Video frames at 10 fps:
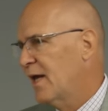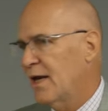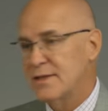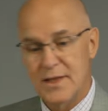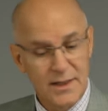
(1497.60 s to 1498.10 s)
and
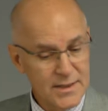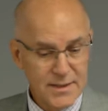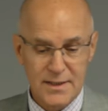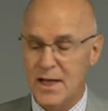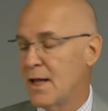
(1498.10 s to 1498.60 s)
I'd say,
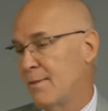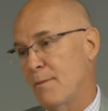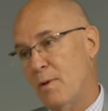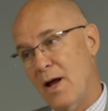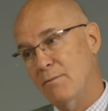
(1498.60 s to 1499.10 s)
listen,
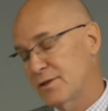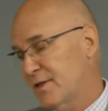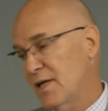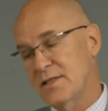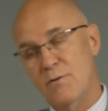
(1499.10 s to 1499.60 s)
the Bible
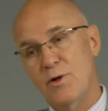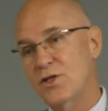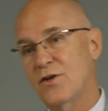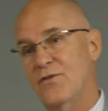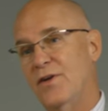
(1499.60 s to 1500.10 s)
says that we
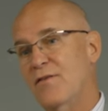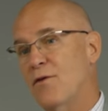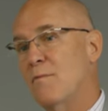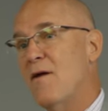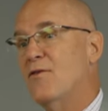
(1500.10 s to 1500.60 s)
should flee
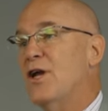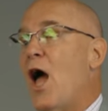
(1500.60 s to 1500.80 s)
from every